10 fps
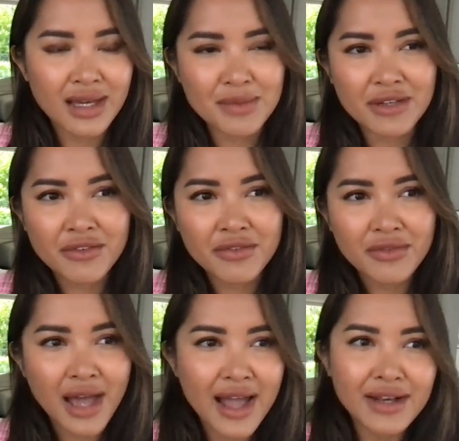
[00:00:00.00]
mean,
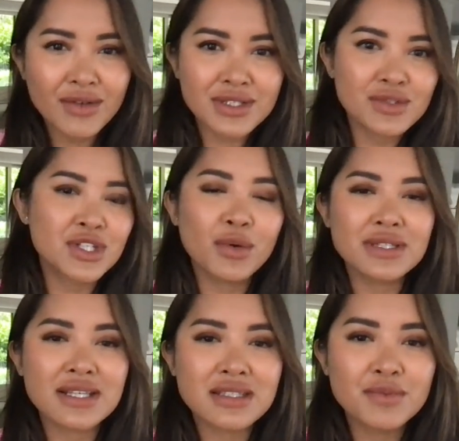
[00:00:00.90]
and also too,
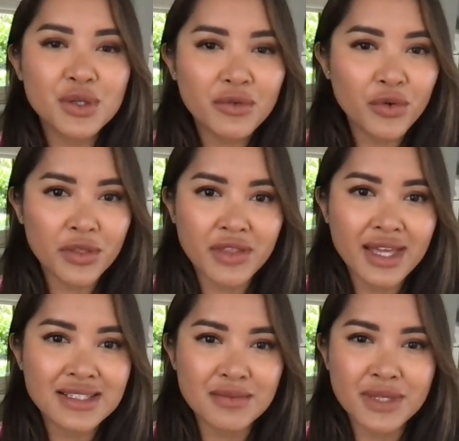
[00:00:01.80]
it's a beautiful
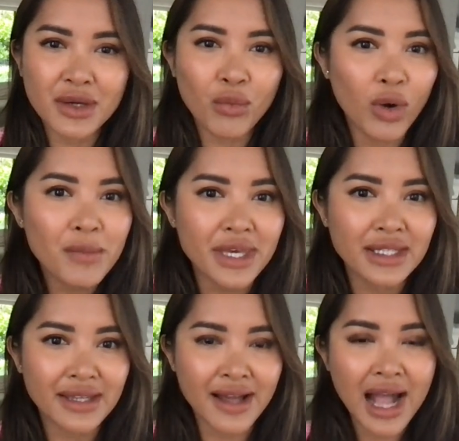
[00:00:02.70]
thing to be a
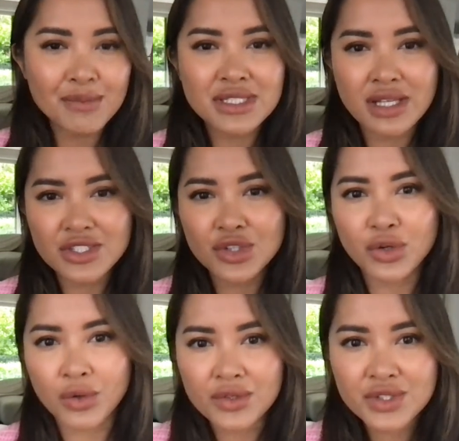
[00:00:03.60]
woman. Like I'm such a
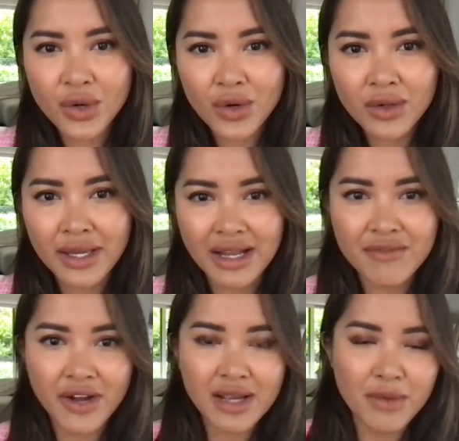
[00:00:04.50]
girl's girl, and
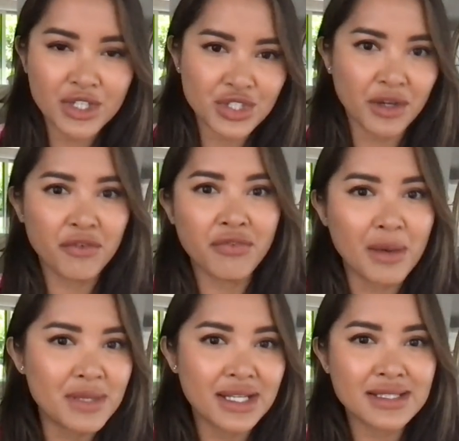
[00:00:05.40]
I'm very much like a
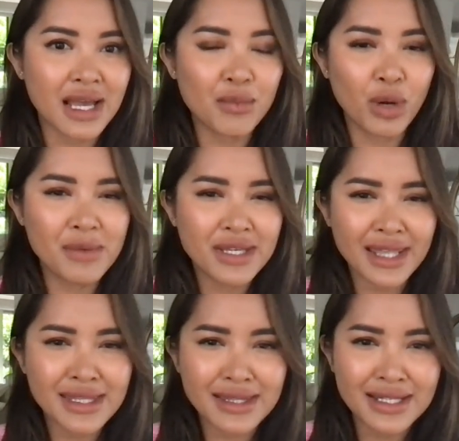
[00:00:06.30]
feminine type woman.
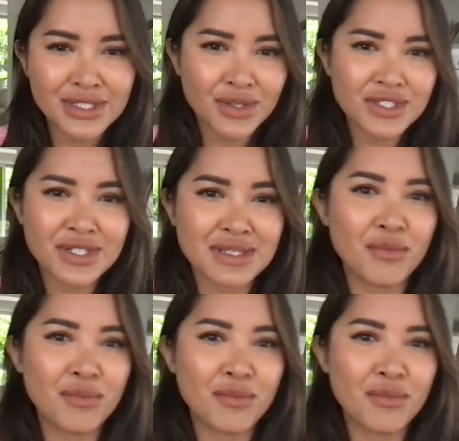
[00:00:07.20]
I think that it's good to just